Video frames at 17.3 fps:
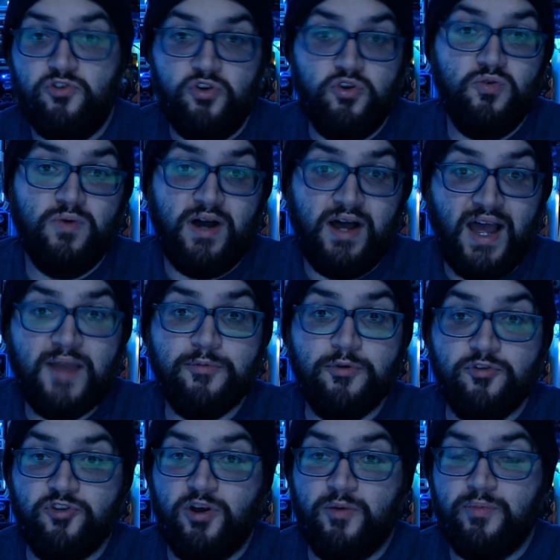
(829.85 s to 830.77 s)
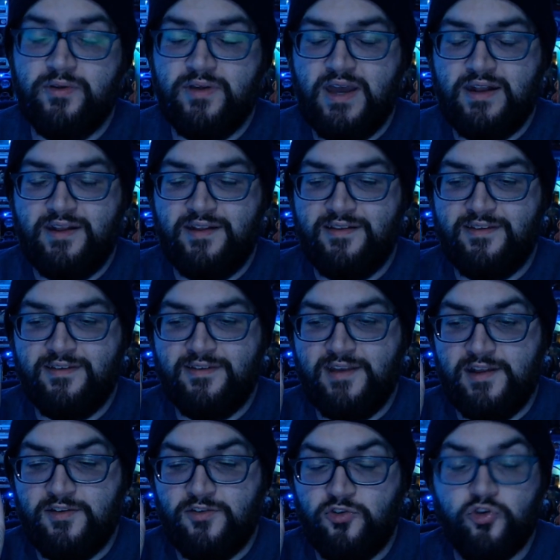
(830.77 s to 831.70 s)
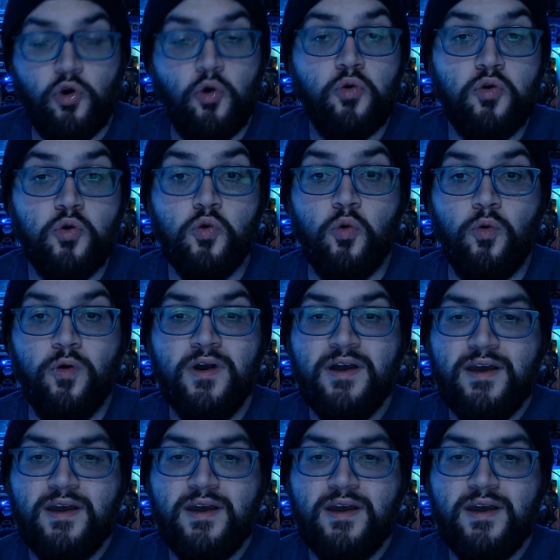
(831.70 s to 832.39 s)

do a hyper jump, and it's it's so cool.